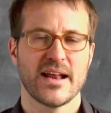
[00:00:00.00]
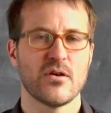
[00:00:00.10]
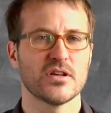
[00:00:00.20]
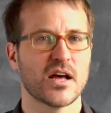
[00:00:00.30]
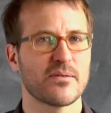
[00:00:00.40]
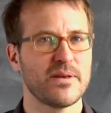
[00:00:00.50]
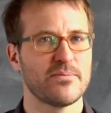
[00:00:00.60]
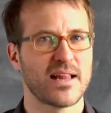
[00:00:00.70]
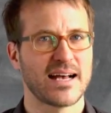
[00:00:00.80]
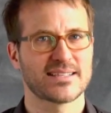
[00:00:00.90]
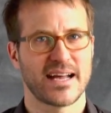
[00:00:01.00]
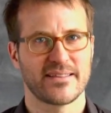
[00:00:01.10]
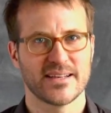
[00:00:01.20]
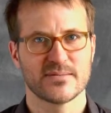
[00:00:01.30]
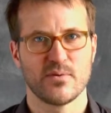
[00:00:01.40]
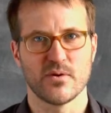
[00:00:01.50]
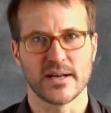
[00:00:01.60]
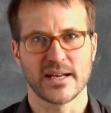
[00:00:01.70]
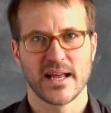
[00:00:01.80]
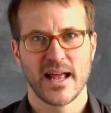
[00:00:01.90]
Now, a lot of people ask at this
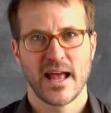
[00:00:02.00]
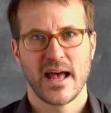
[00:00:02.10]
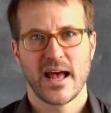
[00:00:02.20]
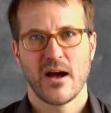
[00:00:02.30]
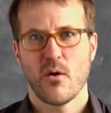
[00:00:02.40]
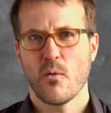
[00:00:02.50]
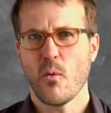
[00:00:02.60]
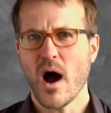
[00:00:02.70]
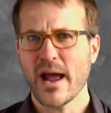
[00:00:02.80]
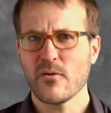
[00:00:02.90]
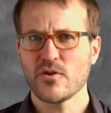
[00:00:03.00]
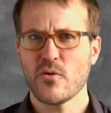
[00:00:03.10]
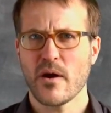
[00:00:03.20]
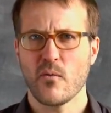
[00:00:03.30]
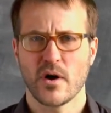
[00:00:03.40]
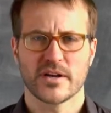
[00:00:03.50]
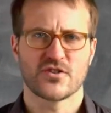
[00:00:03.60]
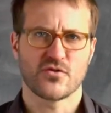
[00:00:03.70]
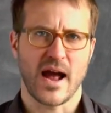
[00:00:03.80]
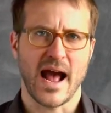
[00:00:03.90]
point, why do I want to
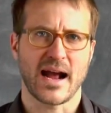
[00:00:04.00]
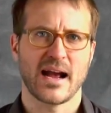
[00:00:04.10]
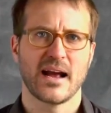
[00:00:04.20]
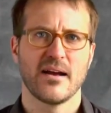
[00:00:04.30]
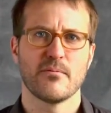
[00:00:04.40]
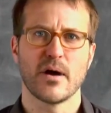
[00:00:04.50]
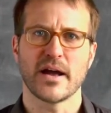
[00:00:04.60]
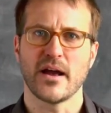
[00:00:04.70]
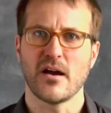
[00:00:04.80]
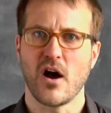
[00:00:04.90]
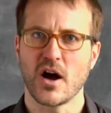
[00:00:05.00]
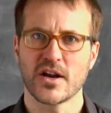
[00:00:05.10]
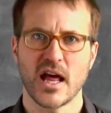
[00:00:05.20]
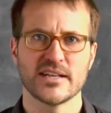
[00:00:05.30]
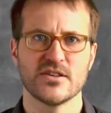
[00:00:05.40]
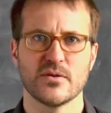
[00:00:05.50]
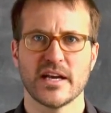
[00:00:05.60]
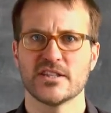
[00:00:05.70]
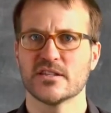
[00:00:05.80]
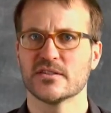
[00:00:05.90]
track my online
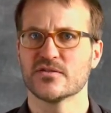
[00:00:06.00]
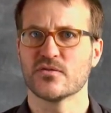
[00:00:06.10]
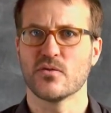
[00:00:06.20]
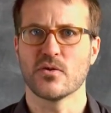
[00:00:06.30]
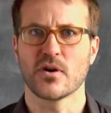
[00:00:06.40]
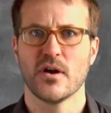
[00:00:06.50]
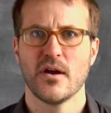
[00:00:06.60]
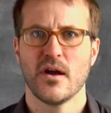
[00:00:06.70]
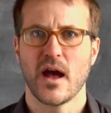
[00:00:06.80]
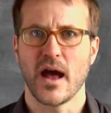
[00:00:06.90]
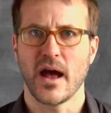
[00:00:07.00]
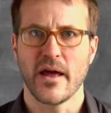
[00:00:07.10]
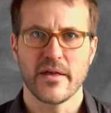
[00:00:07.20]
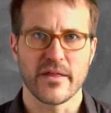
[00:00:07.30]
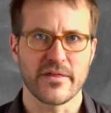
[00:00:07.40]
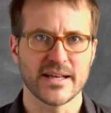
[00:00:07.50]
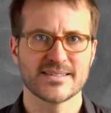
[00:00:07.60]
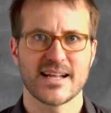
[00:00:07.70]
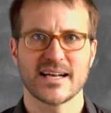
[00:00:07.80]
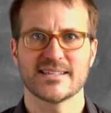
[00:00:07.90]
donations or uh, the
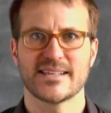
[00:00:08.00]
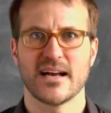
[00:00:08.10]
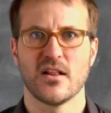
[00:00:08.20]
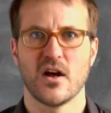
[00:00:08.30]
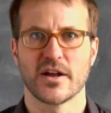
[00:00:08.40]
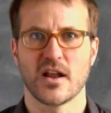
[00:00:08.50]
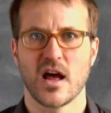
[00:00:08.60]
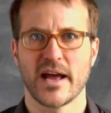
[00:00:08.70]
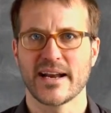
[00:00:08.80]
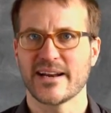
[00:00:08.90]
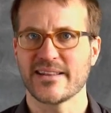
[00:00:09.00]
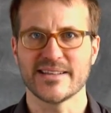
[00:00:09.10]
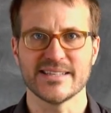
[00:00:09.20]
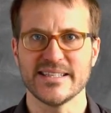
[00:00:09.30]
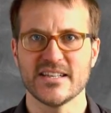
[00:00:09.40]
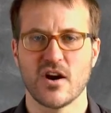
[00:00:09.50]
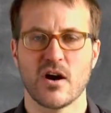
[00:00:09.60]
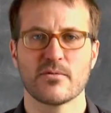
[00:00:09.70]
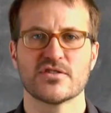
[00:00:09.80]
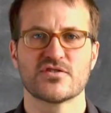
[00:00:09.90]
things that I sell online, any of these e
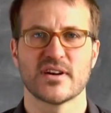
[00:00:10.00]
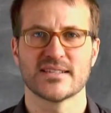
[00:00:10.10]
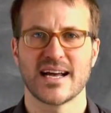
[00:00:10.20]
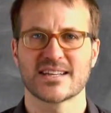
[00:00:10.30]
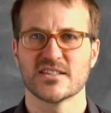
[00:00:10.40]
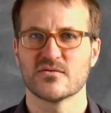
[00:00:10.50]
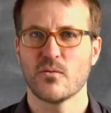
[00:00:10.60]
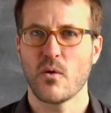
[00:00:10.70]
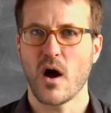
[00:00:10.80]
commerce transactions?